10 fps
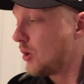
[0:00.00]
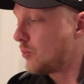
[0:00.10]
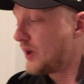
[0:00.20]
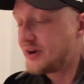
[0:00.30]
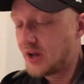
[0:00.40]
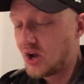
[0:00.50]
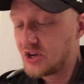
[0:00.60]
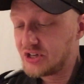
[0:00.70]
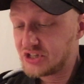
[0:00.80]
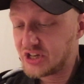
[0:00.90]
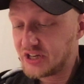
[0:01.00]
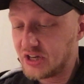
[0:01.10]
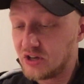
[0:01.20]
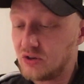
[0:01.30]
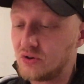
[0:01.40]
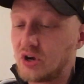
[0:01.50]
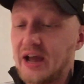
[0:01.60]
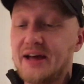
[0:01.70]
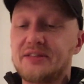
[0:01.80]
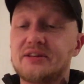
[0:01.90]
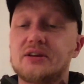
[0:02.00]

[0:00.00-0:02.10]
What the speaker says: When I take a look at